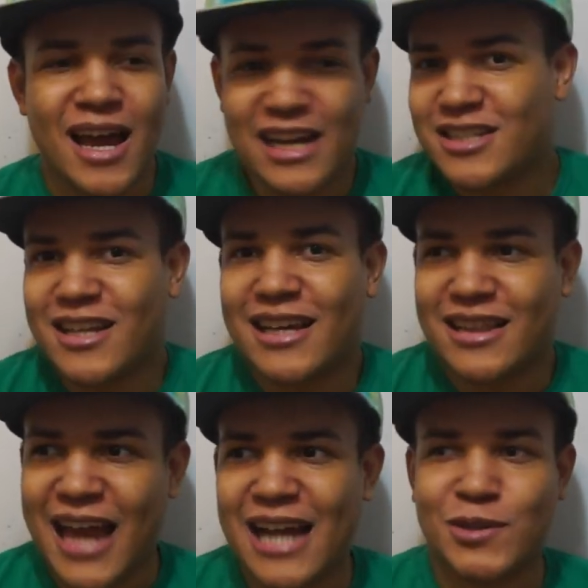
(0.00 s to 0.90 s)
It's
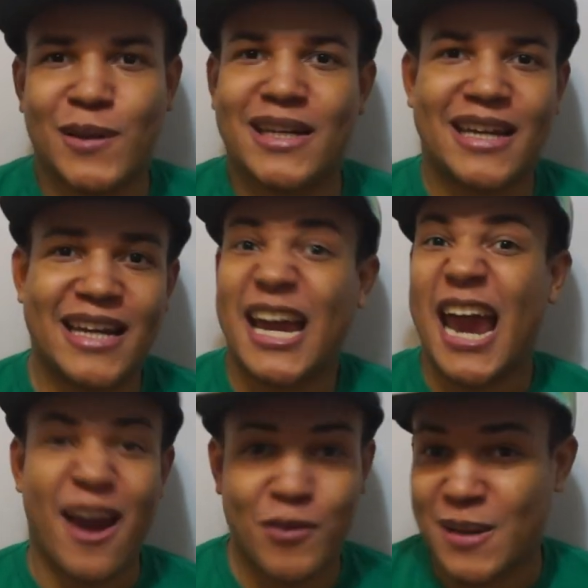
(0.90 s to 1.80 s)
like the actual ending,
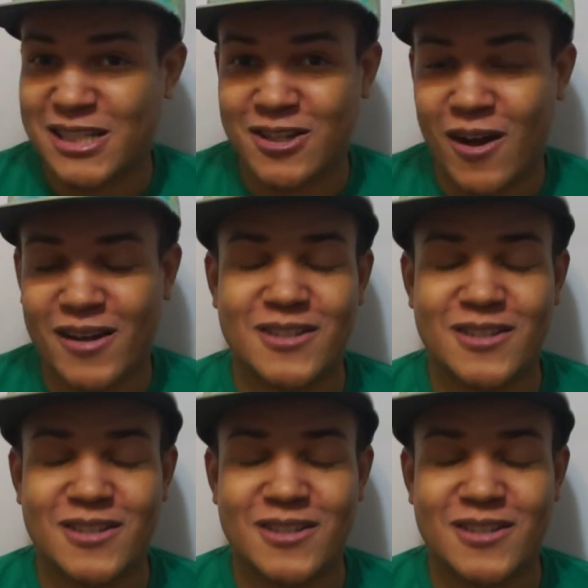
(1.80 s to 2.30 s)
everybody's gone.